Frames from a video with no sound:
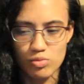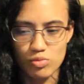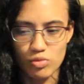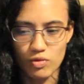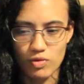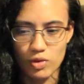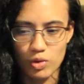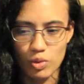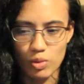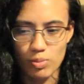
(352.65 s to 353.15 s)

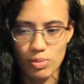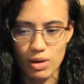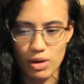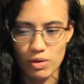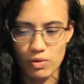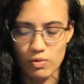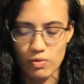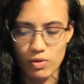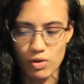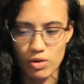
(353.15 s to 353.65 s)
review it
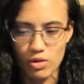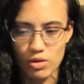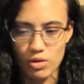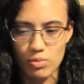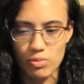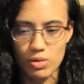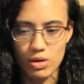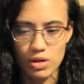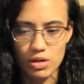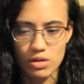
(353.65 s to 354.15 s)
better further,
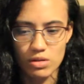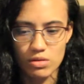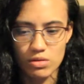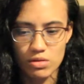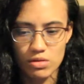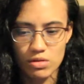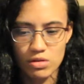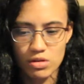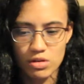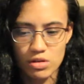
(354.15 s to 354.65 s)
but
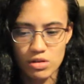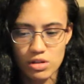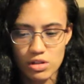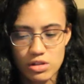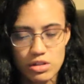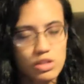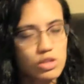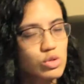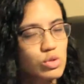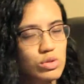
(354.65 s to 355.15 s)

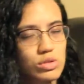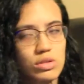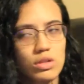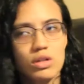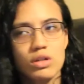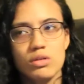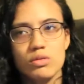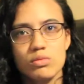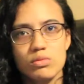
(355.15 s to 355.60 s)
it's interesting.